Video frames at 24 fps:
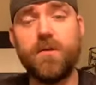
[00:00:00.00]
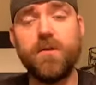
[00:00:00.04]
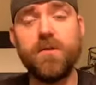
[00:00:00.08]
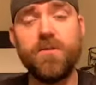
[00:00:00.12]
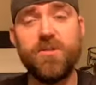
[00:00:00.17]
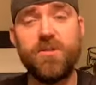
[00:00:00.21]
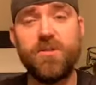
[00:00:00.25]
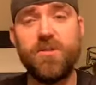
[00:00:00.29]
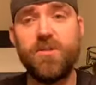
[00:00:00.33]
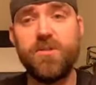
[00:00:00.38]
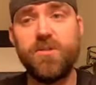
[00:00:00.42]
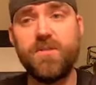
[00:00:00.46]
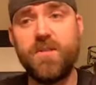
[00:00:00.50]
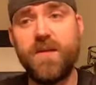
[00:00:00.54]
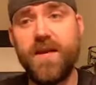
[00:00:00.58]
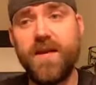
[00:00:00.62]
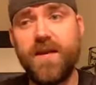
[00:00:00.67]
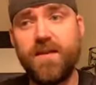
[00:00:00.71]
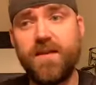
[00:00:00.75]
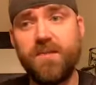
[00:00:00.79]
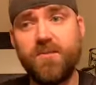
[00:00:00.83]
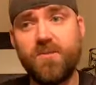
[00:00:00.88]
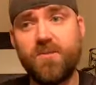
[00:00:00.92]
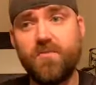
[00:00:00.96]
and she
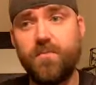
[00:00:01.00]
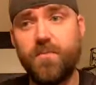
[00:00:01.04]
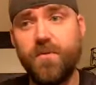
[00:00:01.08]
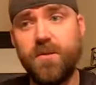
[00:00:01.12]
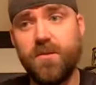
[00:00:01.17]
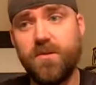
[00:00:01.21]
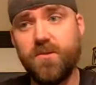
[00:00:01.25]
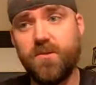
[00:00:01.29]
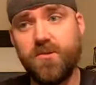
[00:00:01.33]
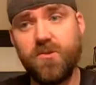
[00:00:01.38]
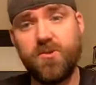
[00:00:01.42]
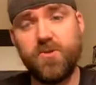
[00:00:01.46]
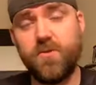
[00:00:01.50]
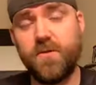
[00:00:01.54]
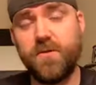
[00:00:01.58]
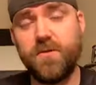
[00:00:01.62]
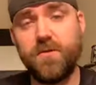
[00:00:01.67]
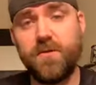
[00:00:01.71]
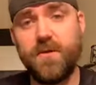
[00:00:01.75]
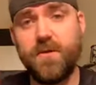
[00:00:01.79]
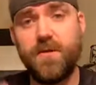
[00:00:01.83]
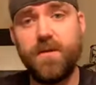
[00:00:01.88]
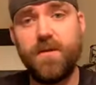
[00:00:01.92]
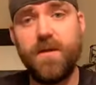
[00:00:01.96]
has been
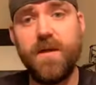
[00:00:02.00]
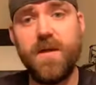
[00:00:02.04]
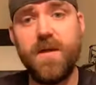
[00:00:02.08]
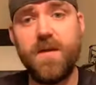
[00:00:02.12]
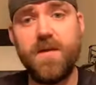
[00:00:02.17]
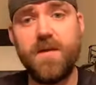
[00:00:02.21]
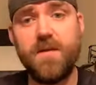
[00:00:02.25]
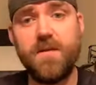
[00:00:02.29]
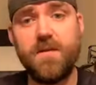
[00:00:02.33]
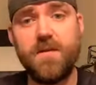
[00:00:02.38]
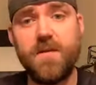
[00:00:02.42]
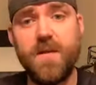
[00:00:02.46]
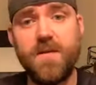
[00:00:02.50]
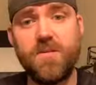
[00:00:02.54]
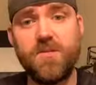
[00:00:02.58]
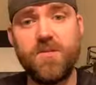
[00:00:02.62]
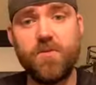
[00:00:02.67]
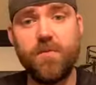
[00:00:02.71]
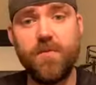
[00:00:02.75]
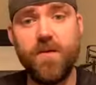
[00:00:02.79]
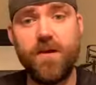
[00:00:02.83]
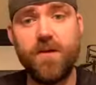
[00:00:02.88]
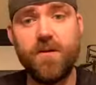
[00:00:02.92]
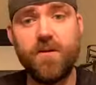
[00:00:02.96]
strictly a
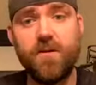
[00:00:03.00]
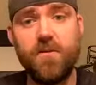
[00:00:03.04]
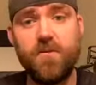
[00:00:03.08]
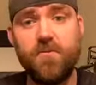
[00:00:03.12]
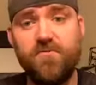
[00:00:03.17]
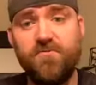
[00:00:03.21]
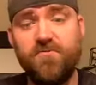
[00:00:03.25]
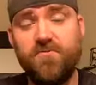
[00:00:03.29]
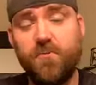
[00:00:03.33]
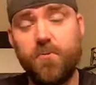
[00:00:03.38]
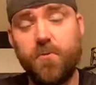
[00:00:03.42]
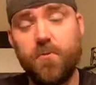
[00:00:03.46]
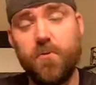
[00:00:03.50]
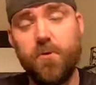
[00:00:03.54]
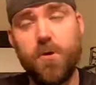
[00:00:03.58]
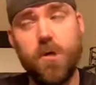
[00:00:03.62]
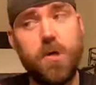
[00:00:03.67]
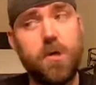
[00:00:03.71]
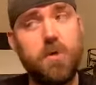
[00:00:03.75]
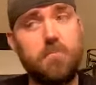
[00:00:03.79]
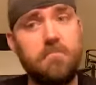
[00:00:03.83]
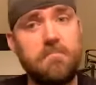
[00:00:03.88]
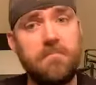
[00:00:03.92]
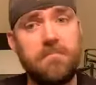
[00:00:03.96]
Nature Red girl
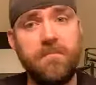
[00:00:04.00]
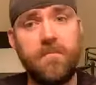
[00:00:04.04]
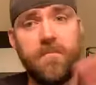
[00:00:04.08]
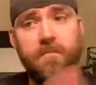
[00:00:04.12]
for,